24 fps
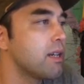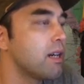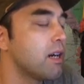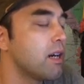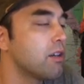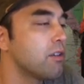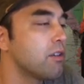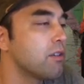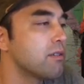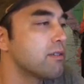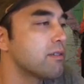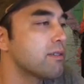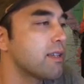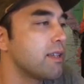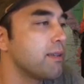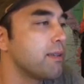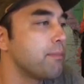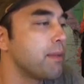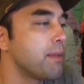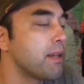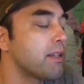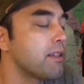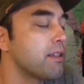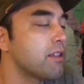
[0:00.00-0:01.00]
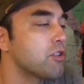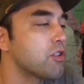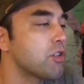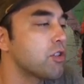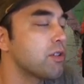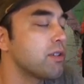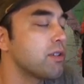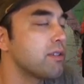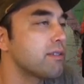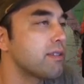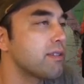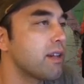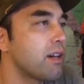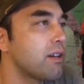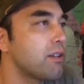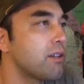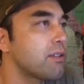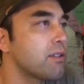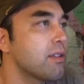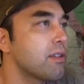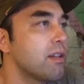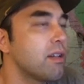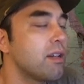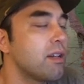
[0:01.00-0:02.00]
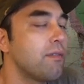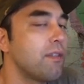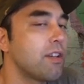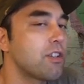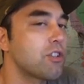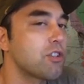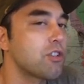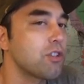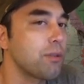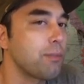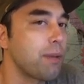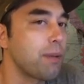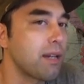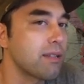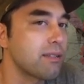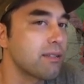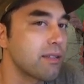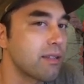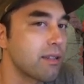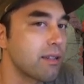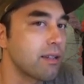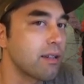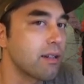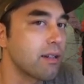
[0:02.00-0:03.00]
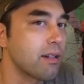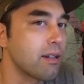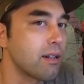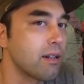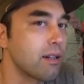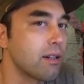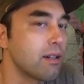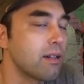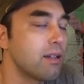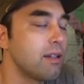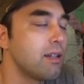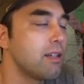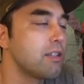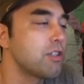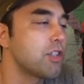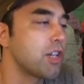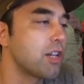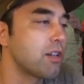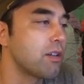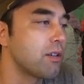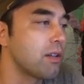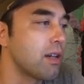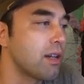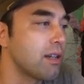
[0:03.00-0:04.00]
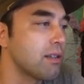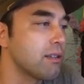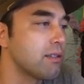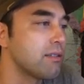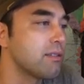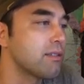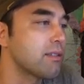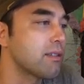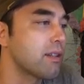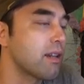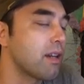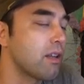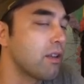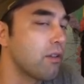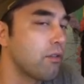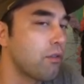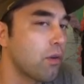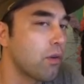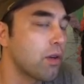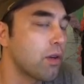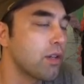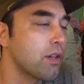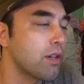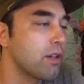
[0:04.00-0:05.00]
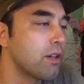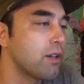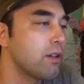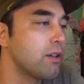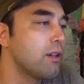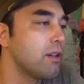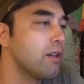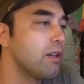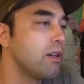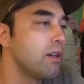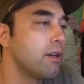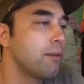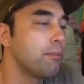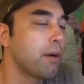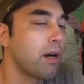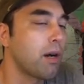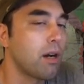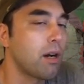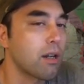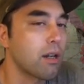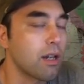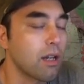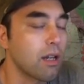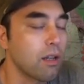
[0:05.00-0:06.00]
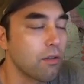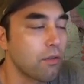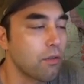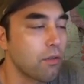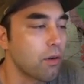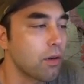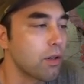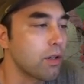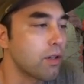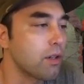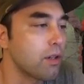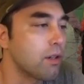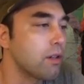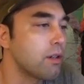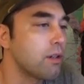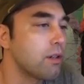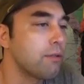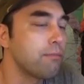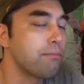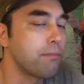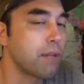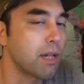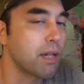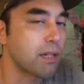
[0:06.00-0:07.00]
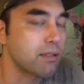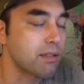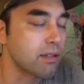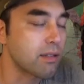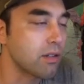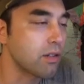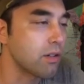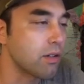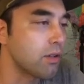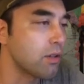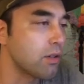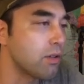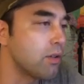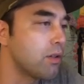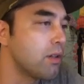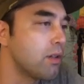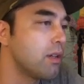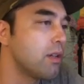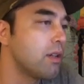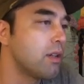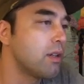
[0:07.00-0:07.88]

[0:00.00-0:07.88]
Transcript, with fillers: Others keep making the journey south, eventually passing uh, Channel Islands in California, Baja California, Mexico,